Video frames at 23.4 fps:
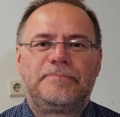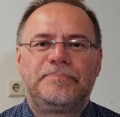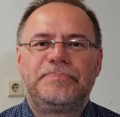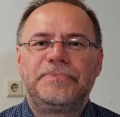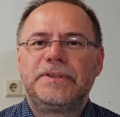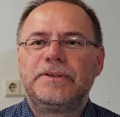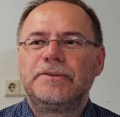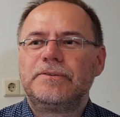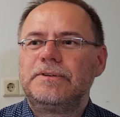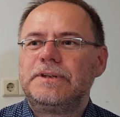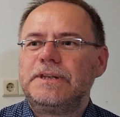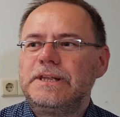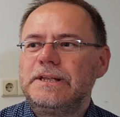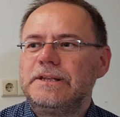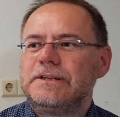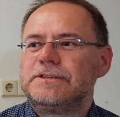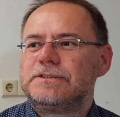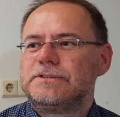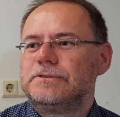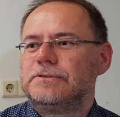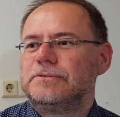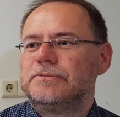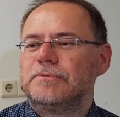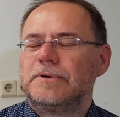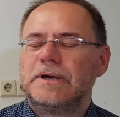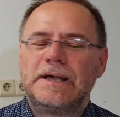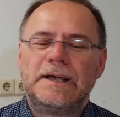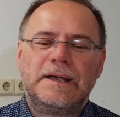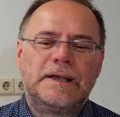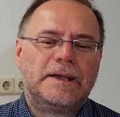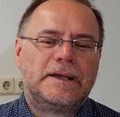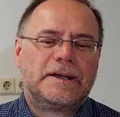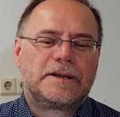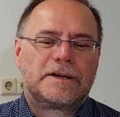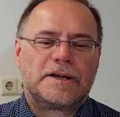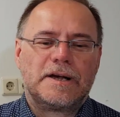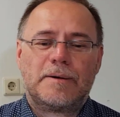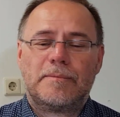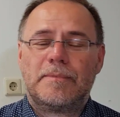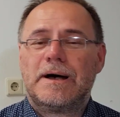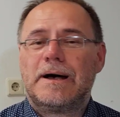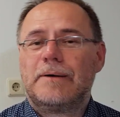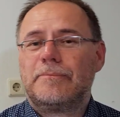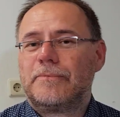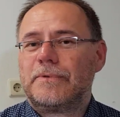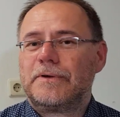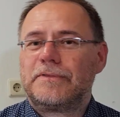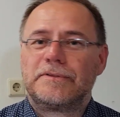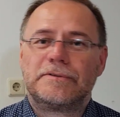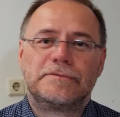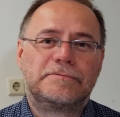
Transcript: You need to come up with a